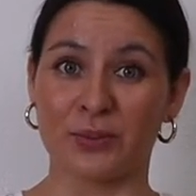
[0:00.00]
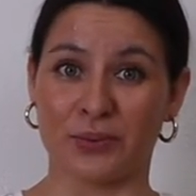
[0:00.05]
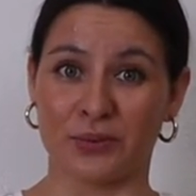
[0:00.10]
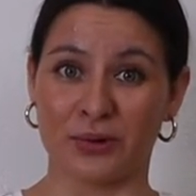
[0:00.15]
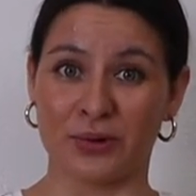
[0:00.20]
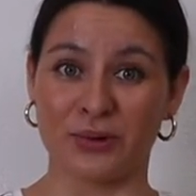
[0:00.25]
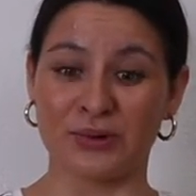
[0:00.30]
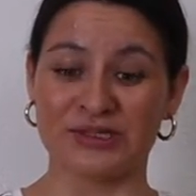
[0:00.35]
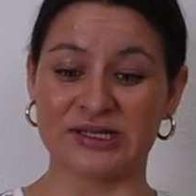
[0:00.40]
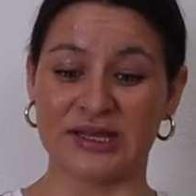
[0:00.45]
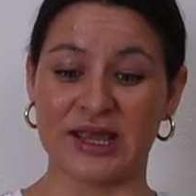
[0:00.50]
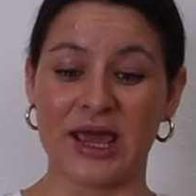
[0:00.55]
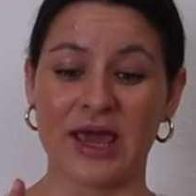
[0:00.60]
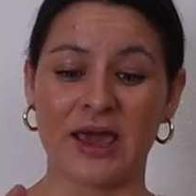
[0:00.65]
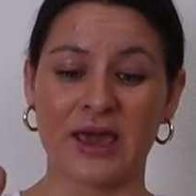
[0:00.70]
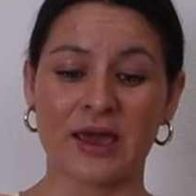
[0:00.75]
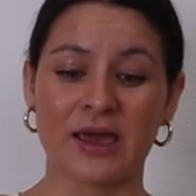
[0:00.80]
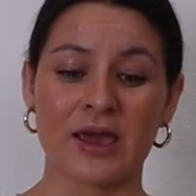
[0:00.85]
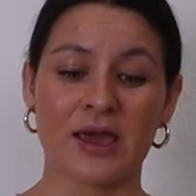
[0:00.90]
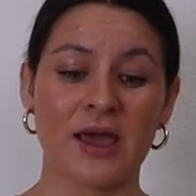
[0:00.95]
brew
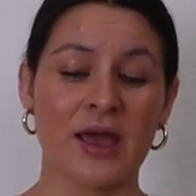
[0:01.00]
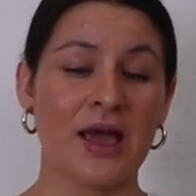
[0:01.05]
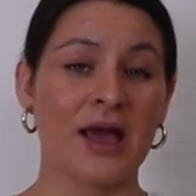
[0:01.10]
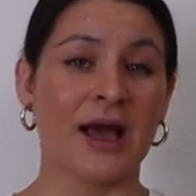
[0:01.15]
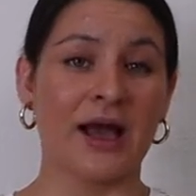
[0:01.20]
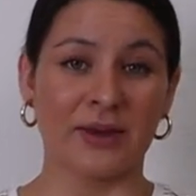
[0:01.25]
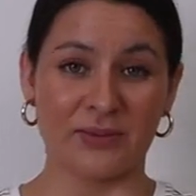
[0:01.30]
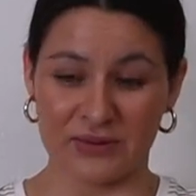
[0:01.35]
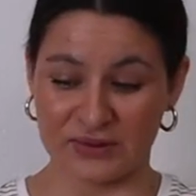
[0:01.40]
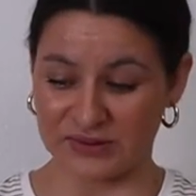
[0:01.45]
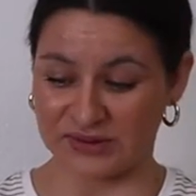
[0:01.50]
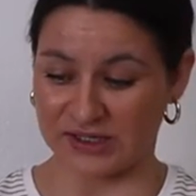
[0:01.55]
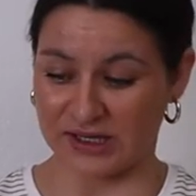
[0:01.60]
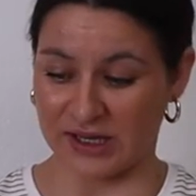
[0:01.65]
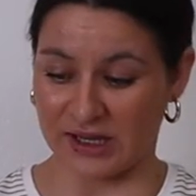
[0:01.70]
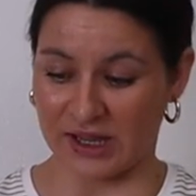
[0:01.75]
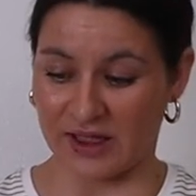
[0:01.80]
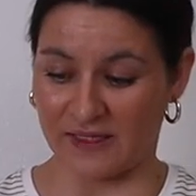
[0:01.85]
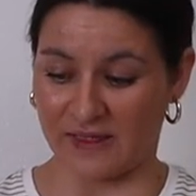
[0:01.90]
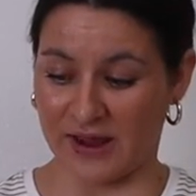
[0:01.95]
today, I'm
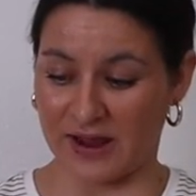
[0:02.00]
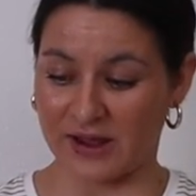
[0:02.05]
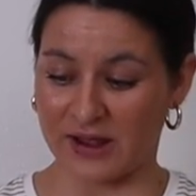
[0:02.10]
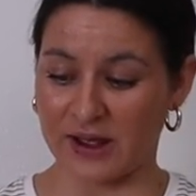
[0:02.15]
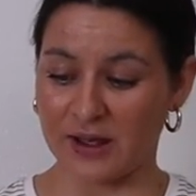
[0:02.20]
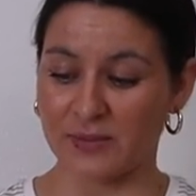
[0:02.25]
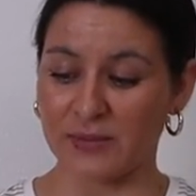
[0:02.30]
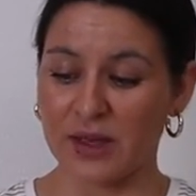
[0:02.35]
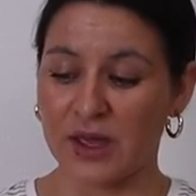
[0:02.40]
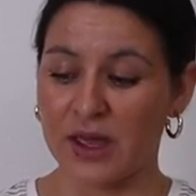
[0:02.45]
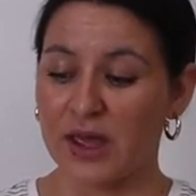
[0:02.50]
using that cup.